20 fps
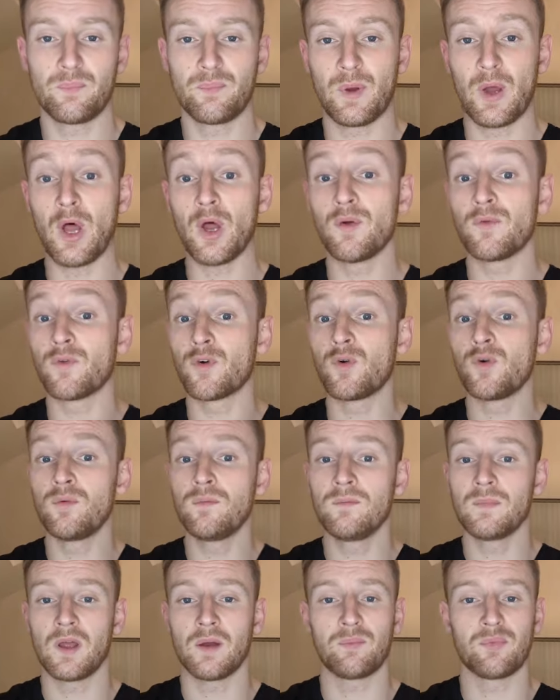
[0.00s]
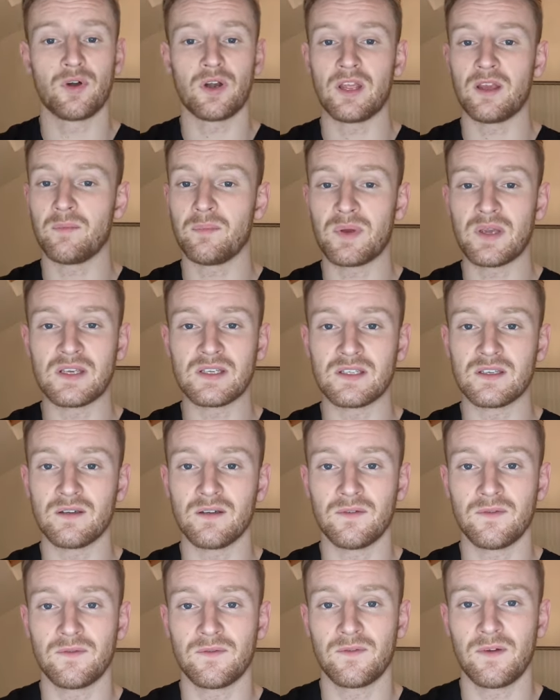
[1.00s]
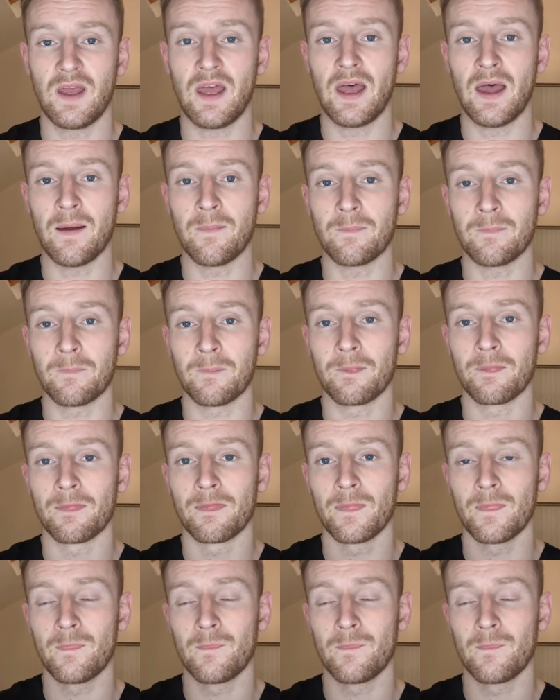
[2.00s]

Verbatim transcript: But overall, a brilliant piece of um,